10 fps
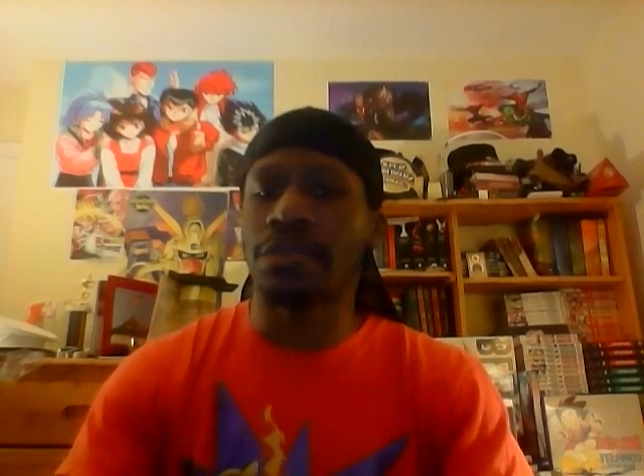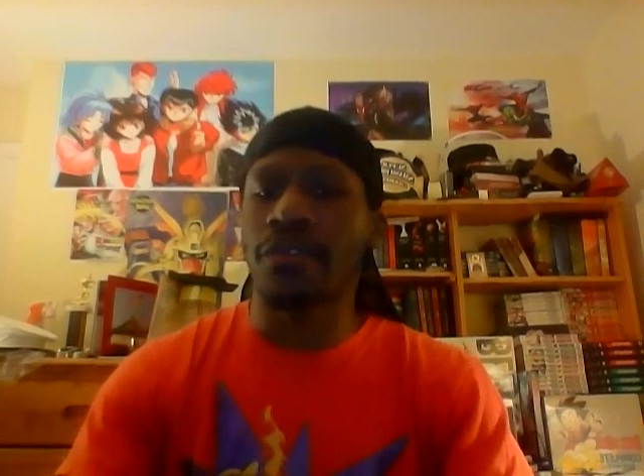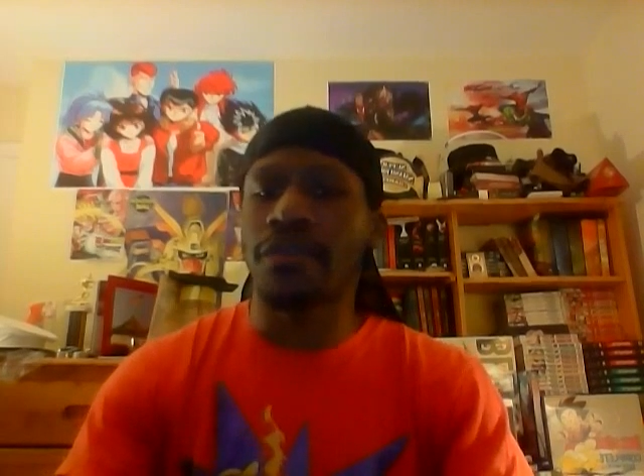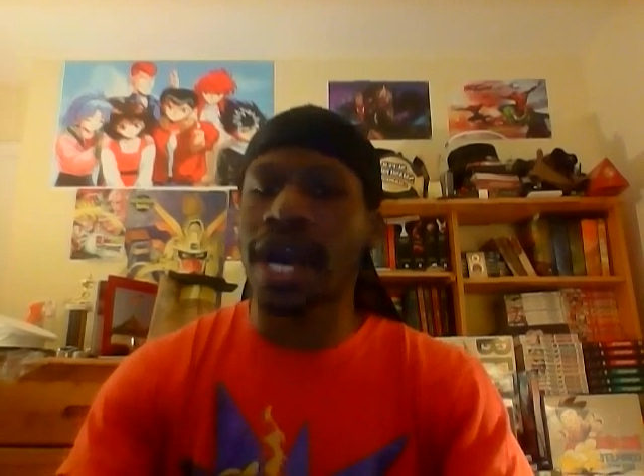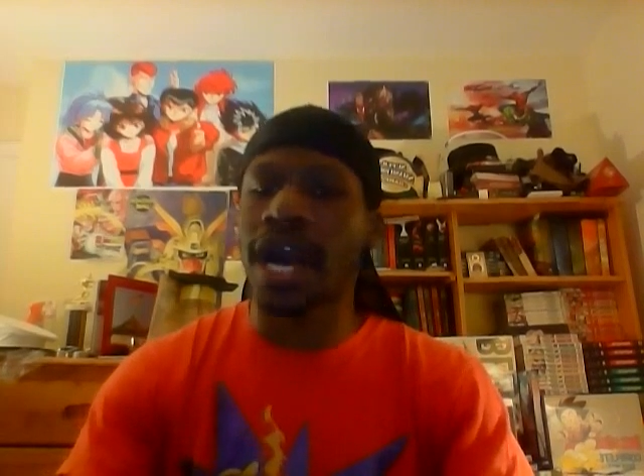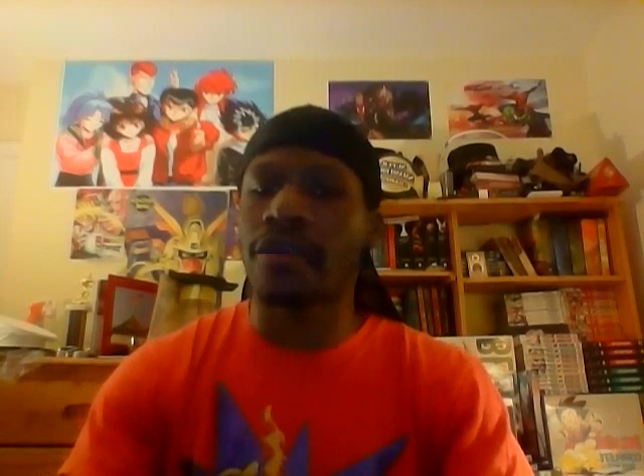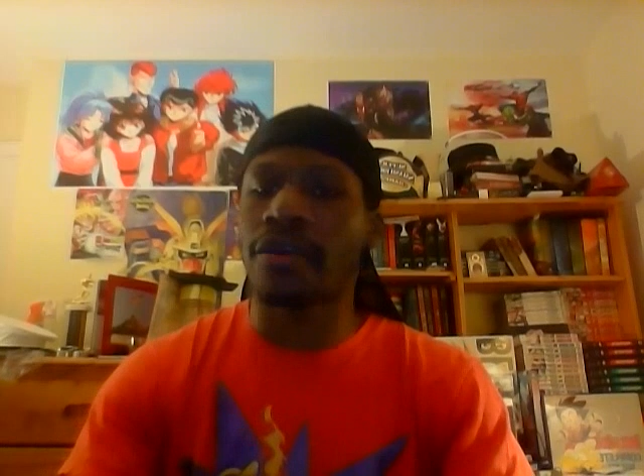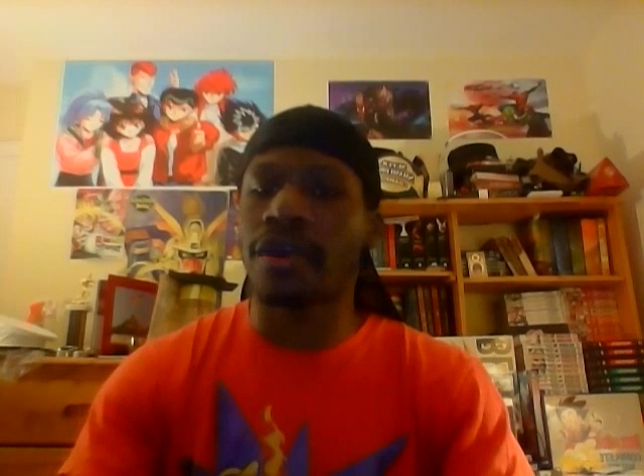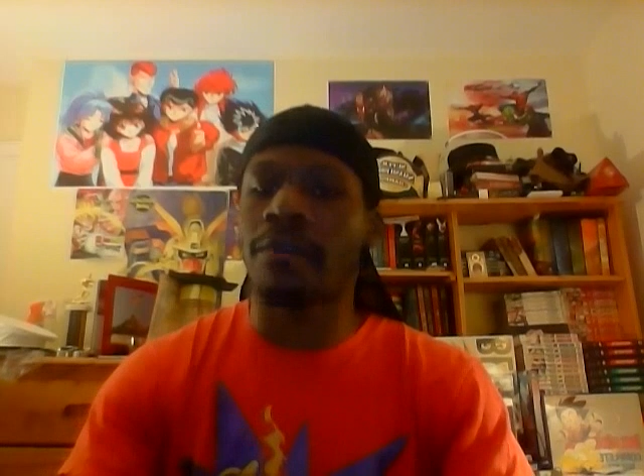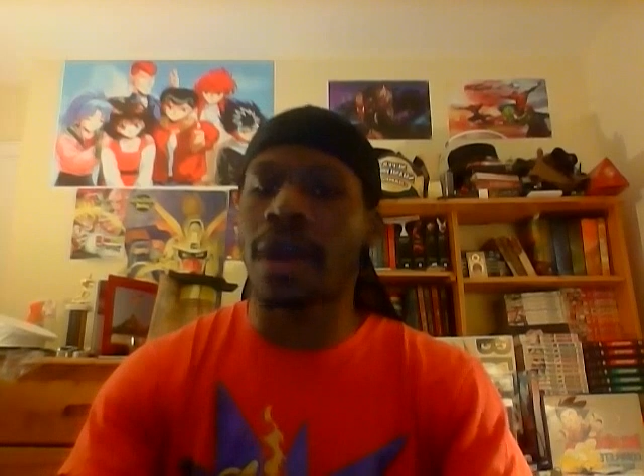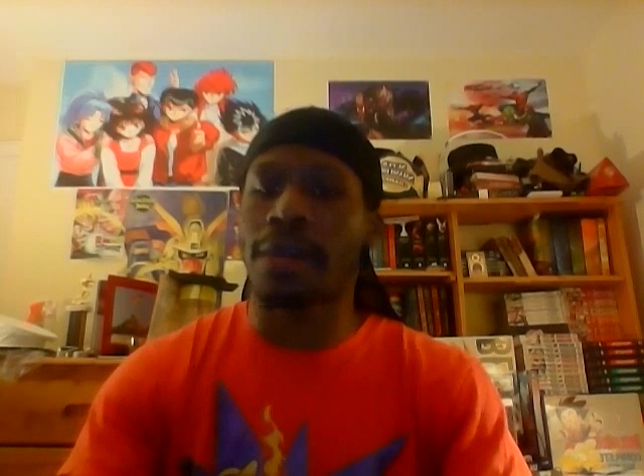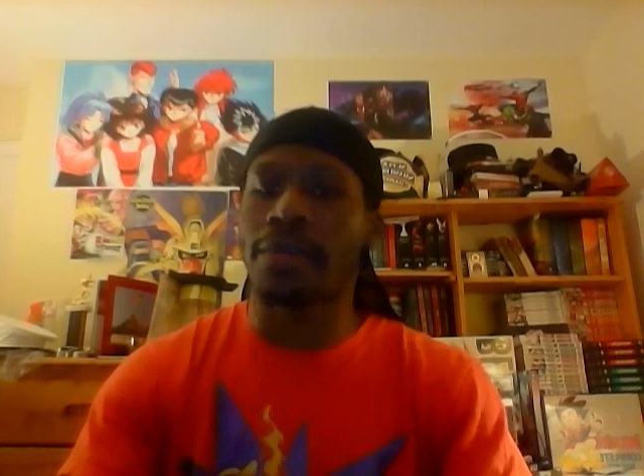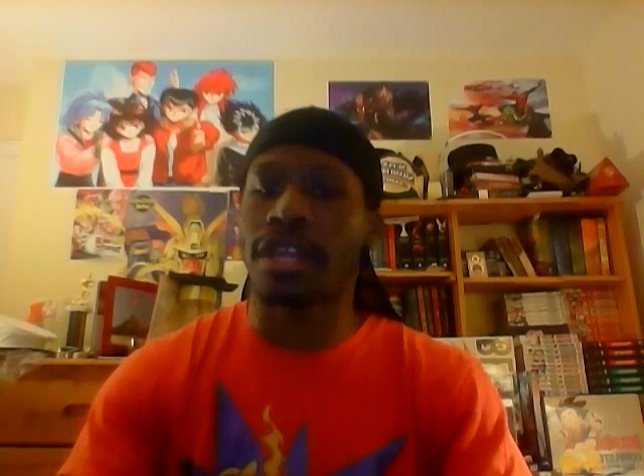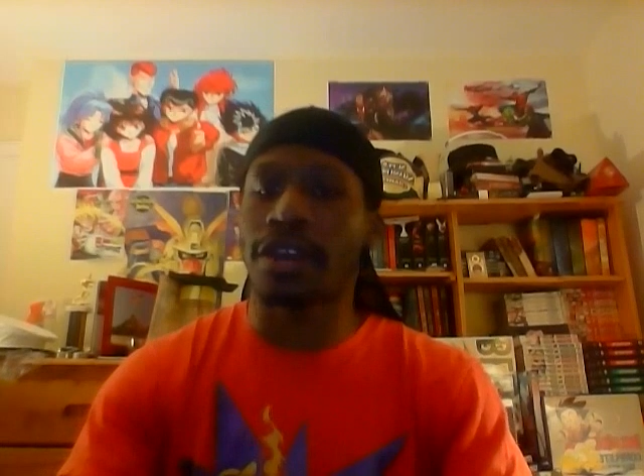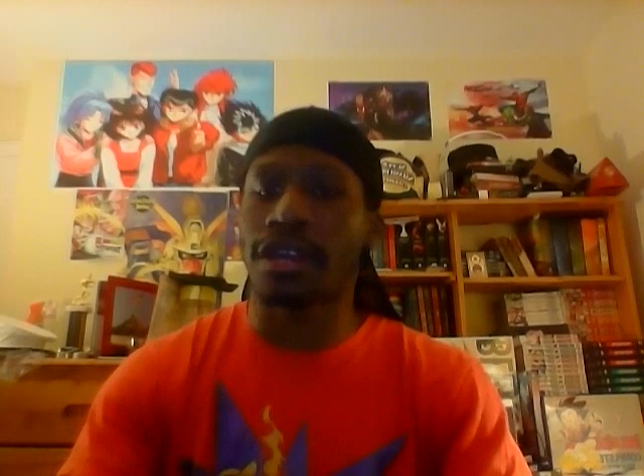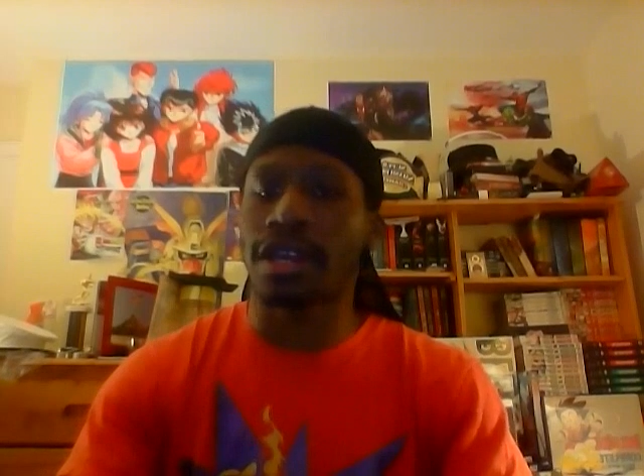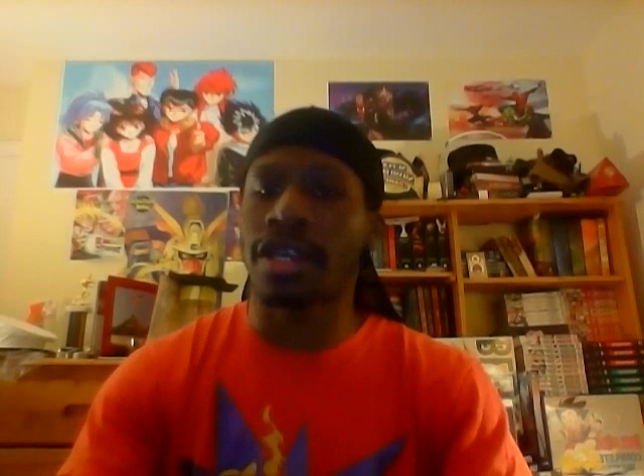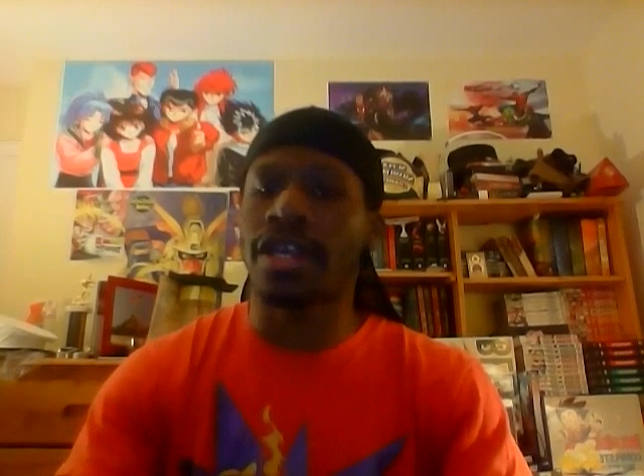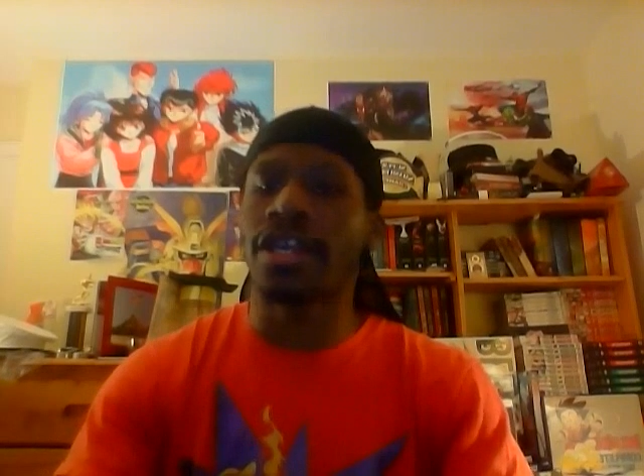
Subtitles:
both power and popularity.